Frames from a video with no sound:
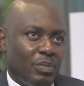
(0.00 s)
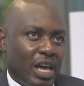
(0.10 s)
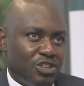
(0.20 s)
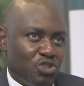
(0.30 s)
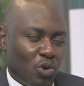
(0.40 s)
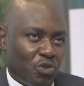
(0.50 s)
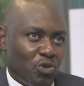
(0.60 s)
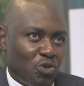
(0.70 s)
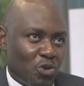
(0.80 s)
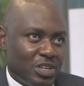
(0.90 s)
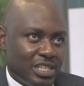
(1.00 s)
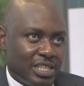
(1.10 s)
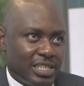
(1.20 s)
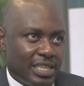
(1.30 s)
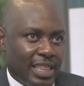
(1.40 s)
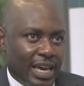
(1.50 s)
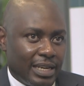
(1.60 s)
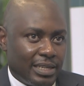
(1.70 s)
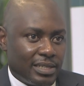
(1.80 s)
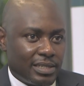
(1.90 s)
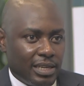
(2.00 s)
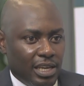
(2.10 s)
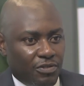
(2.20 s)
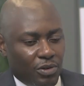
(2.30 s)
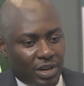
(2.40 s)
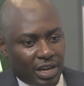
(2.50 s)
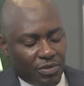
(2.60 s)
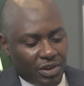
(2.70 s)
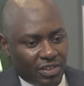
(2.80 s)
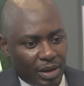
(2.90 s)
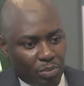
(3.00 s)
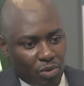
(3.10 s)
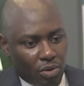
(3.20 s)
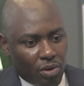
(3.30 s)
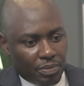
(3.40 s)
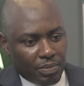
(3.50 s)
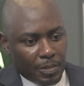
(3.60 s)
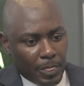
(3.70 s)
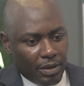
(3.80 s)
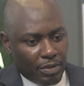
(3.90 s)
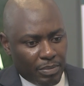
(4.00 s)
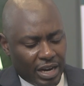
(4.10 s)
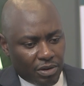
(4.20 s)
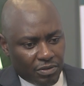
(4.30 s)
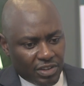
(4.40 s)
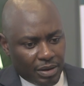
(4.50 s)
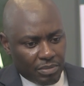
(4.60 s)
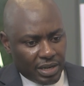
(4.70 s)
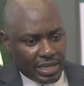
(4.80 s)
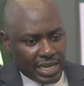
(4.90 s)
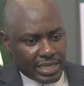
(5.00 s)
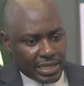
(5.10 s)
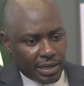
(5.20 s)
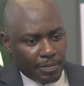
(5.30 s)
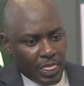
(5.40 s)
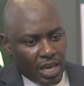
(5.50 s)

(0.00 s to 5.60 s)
And you also notice that if you look at, for example, on the Bank of Zambia data,